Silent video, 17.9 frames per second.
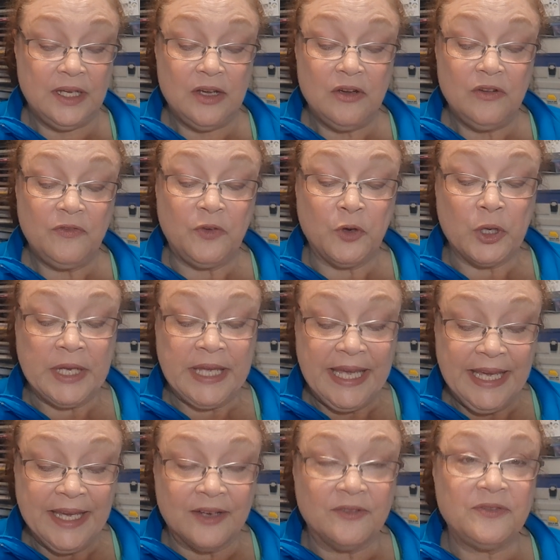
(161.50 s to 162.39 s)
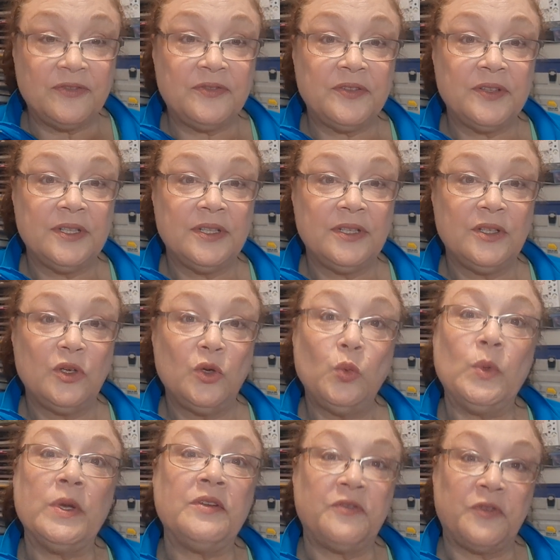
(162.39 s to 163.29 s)
Forgive
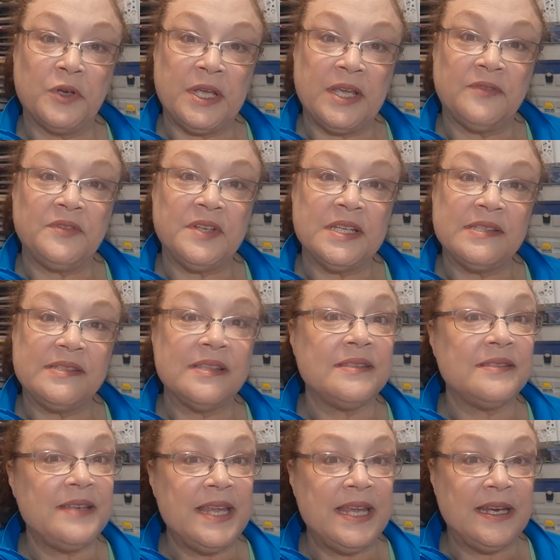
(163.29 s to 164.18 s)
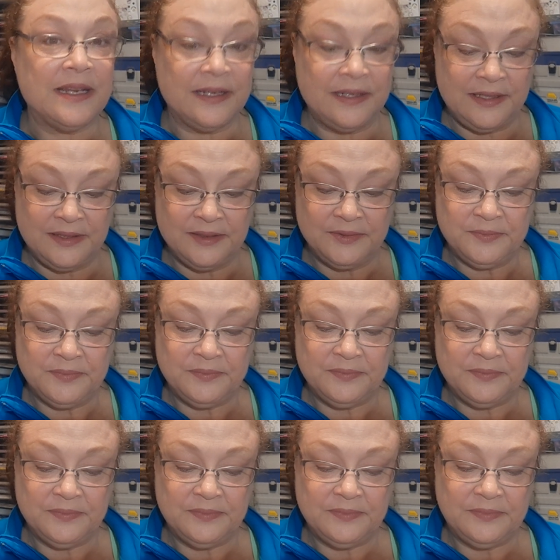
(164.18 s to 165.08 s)
when forgiveness is needed.
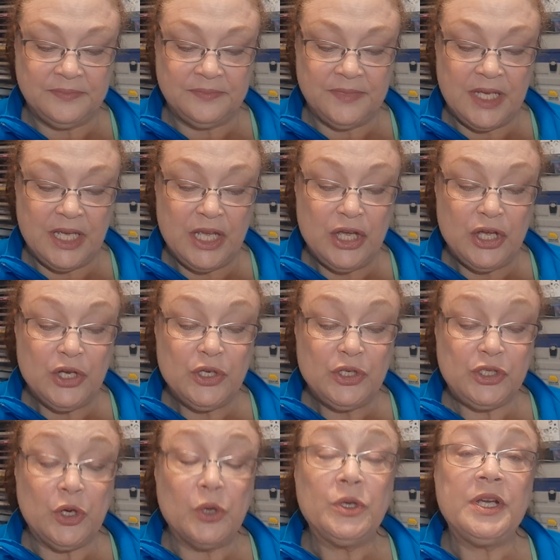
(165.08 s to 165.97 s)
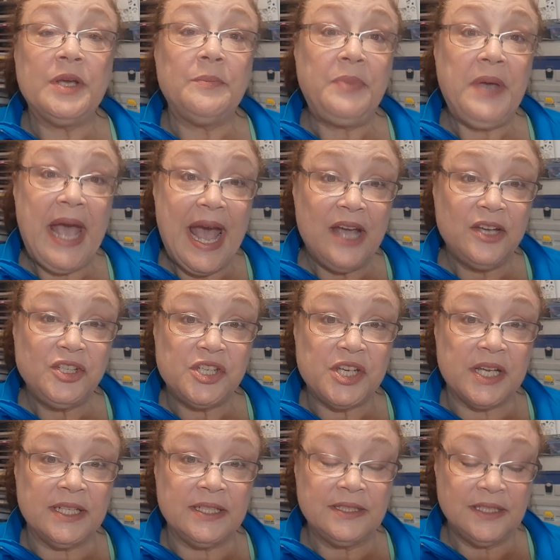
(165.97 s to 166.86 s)
Show
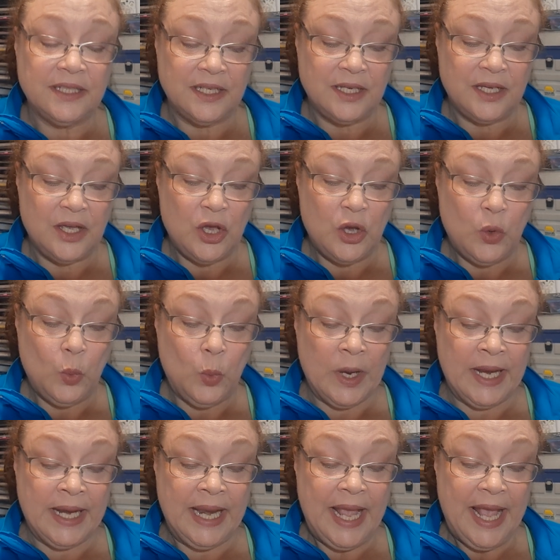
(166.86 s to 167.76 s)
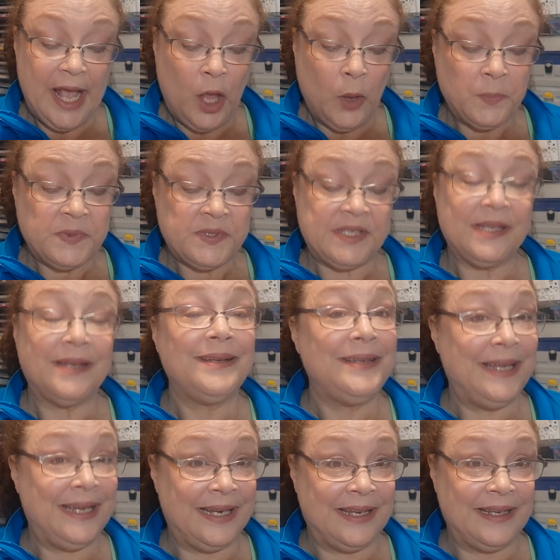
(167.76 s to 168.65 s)
compassion when help's
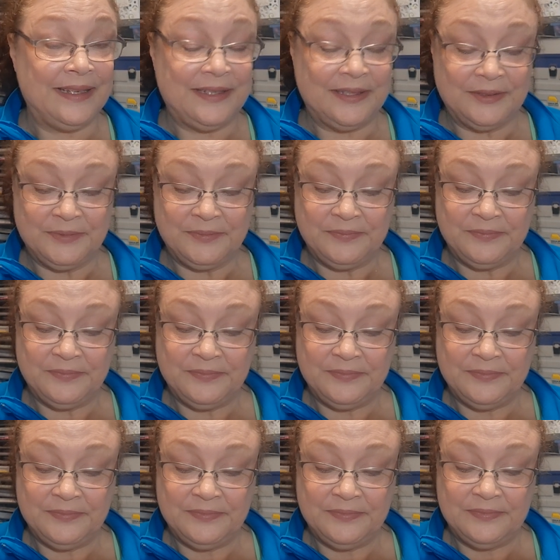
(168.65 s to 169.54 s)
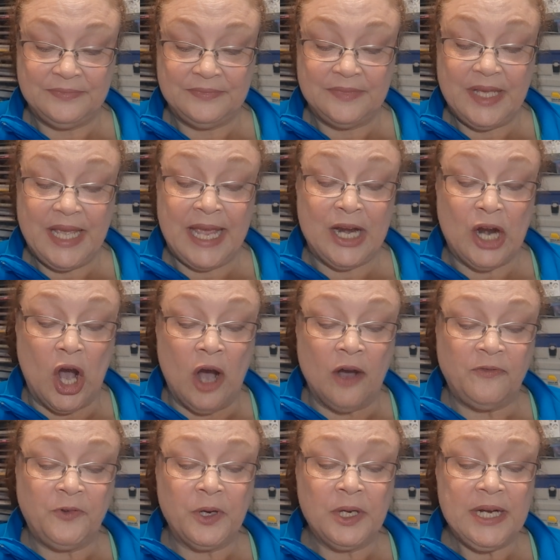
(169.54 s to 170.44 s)
needed. And
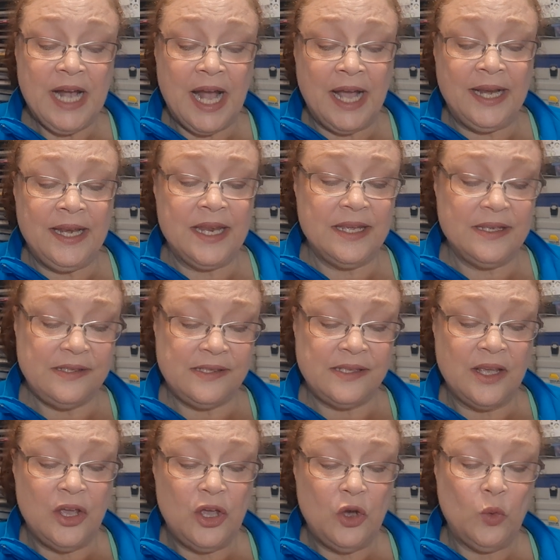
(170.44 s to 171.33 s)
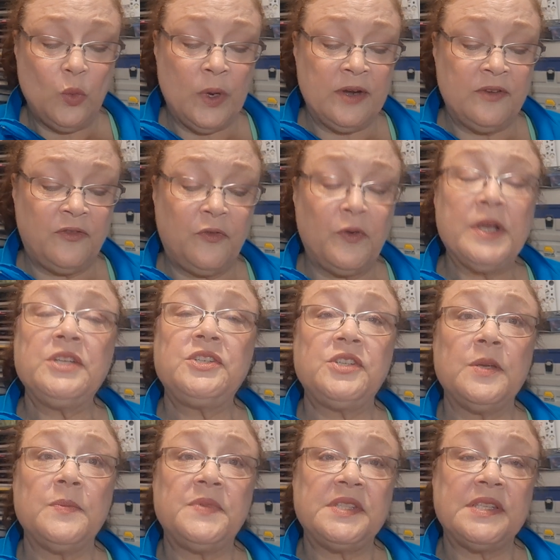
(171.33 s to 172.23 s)
offer kindness when
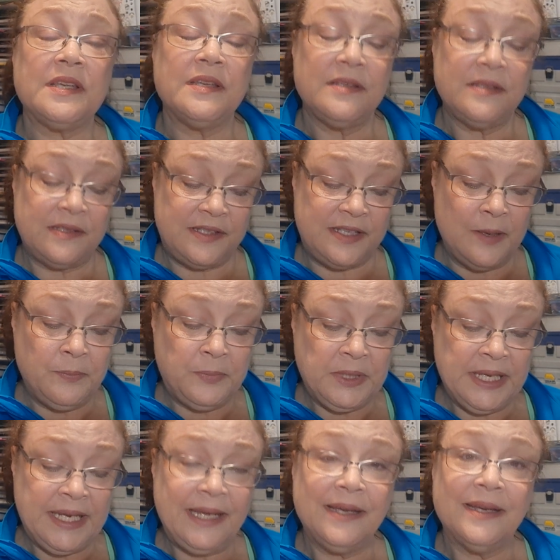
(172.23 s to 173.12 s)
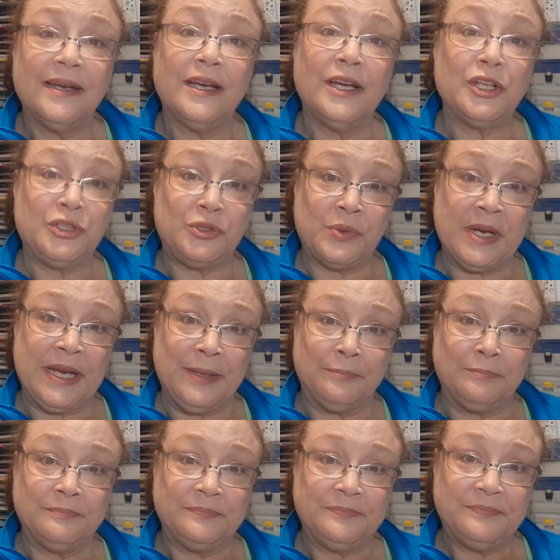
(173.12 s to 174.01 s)
friendship's simply a dream.